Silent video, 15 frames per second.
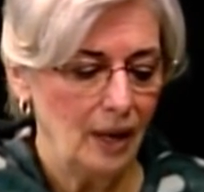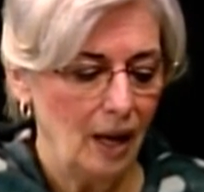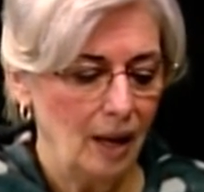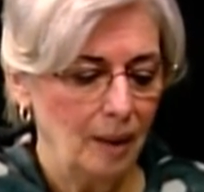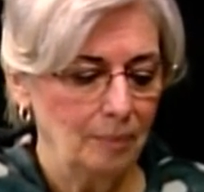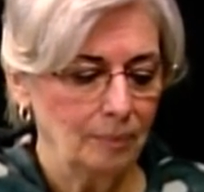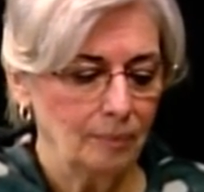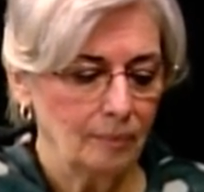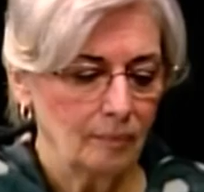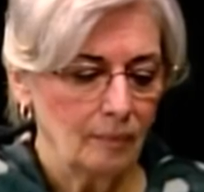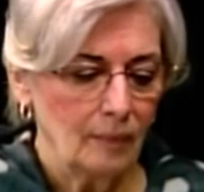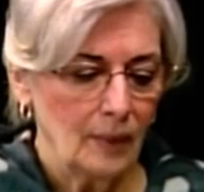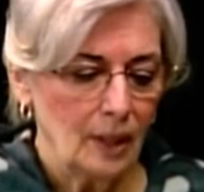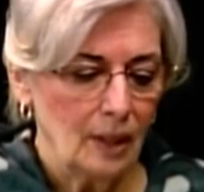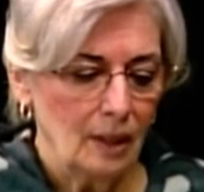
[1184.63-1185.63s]
Um,
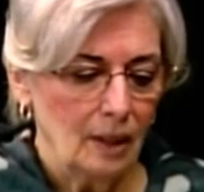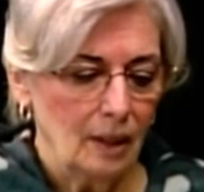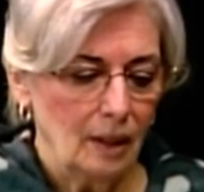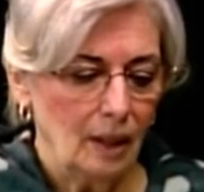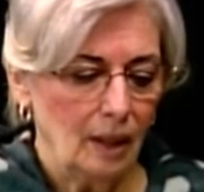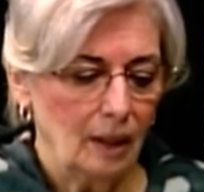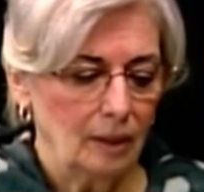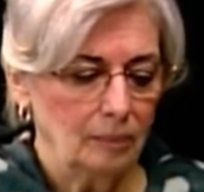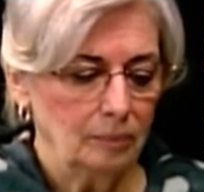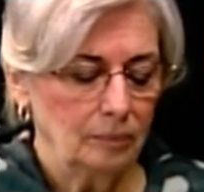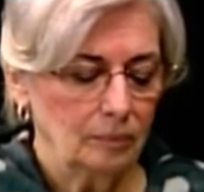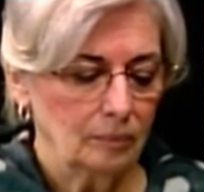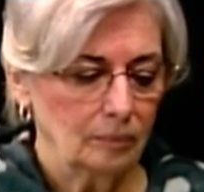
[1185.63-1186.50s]
um